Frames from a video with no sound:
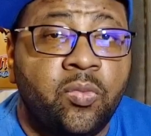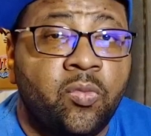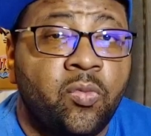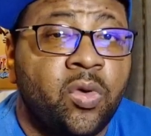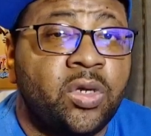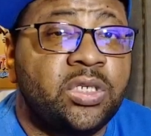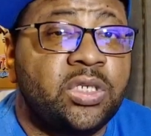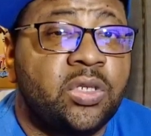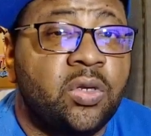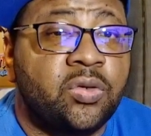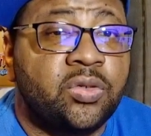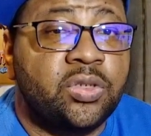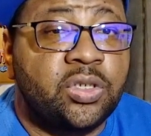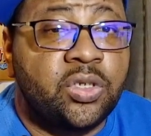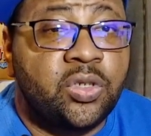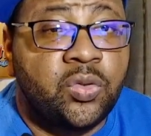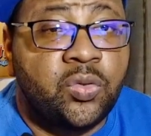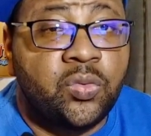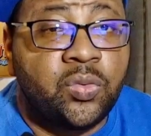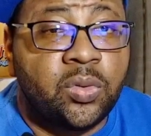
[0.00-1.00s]
once those
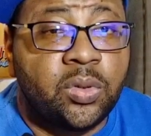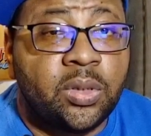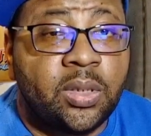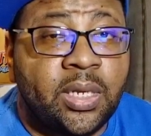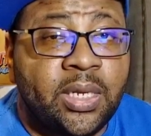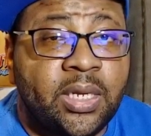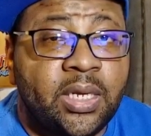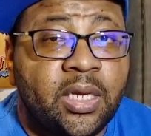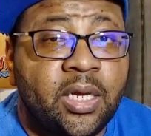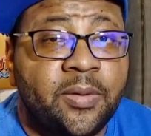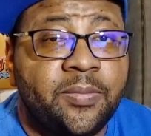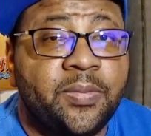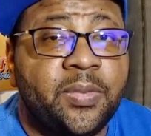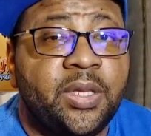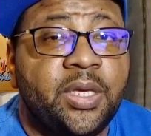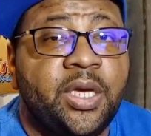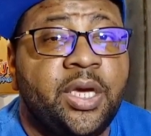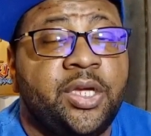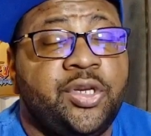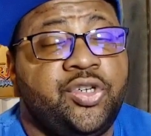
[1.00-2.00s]
two link up,
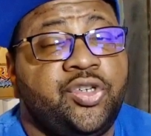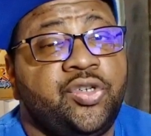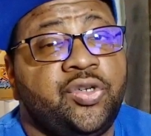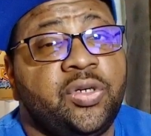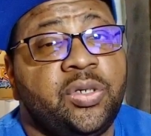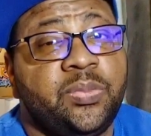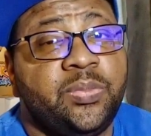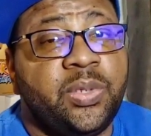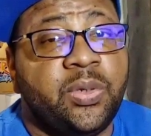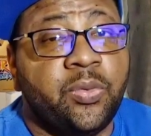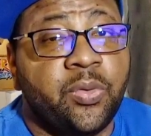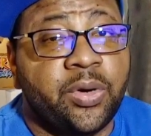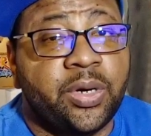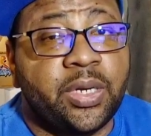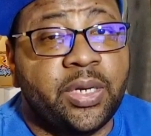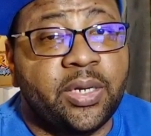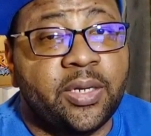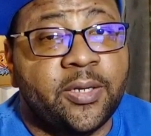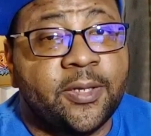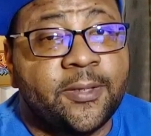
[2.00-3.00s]
it should be
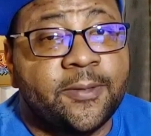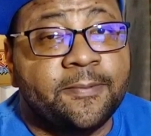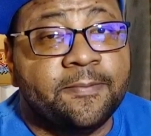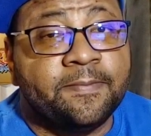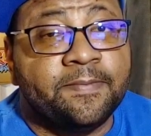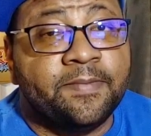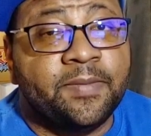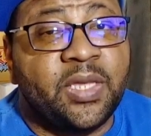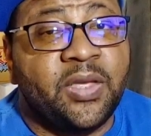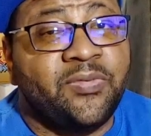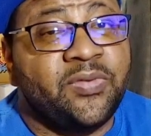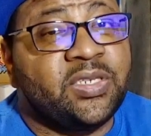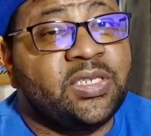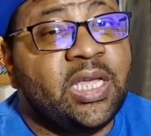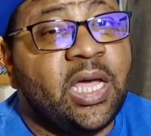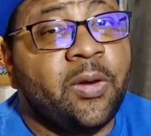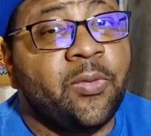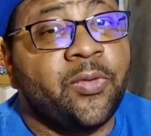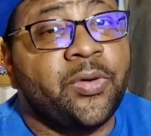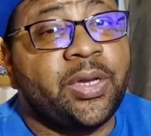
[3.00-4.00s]
working. If it's
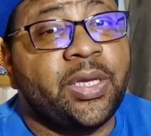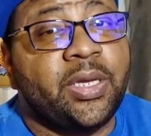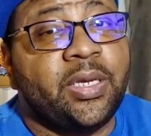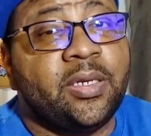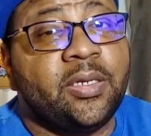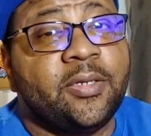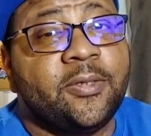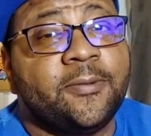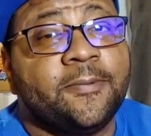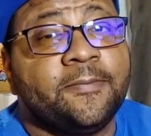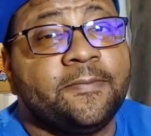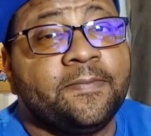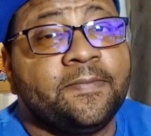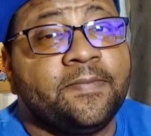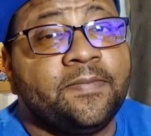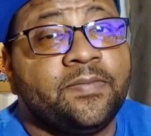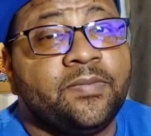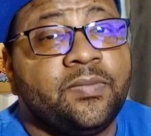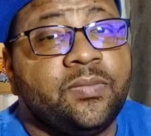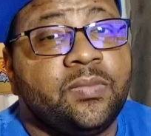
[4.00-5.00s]
not working,
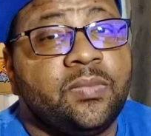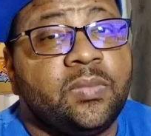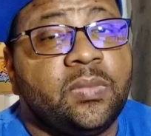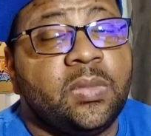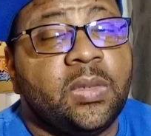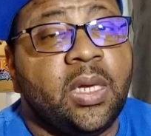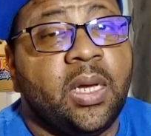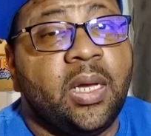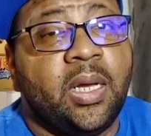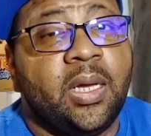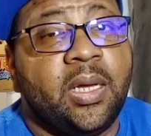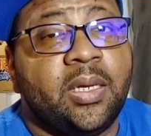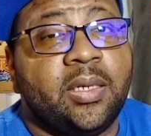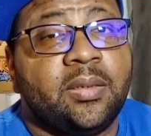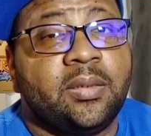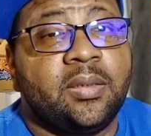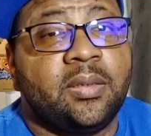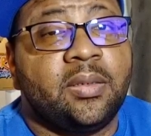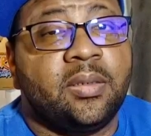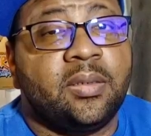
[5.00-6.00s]

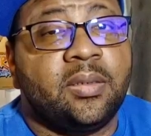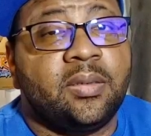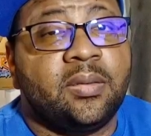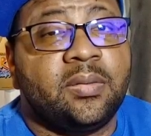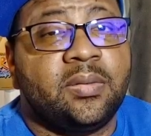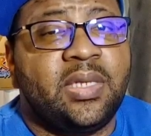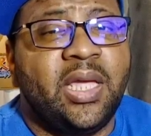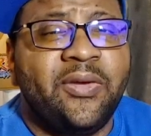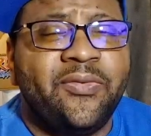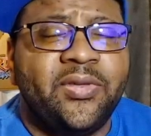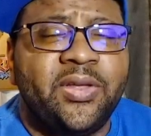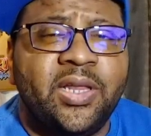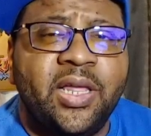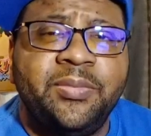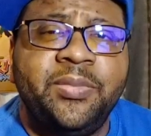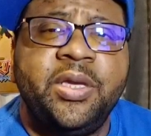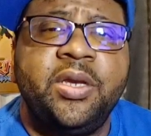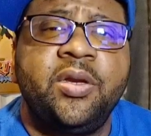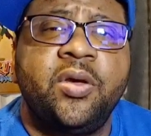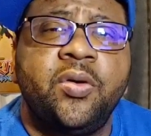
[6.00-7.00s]
definitely
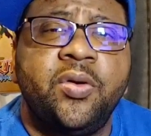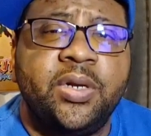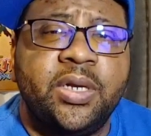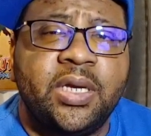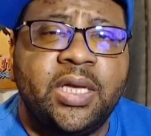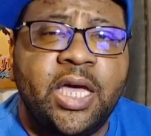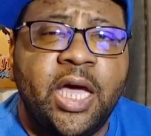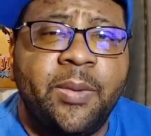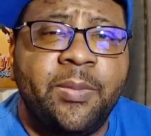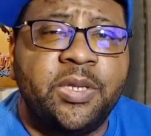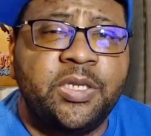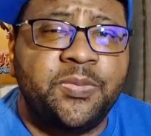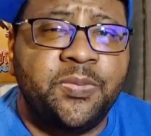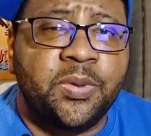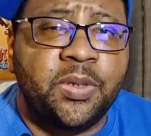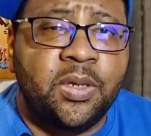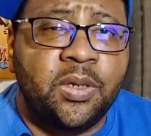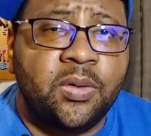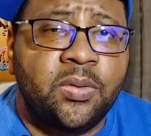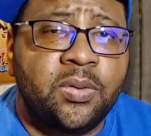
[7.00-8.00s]
let me know in the comments
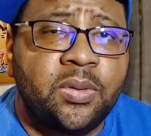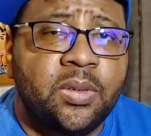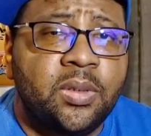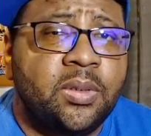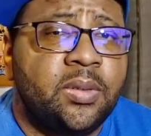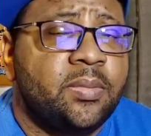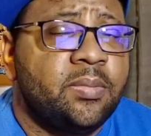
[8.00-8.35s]
below.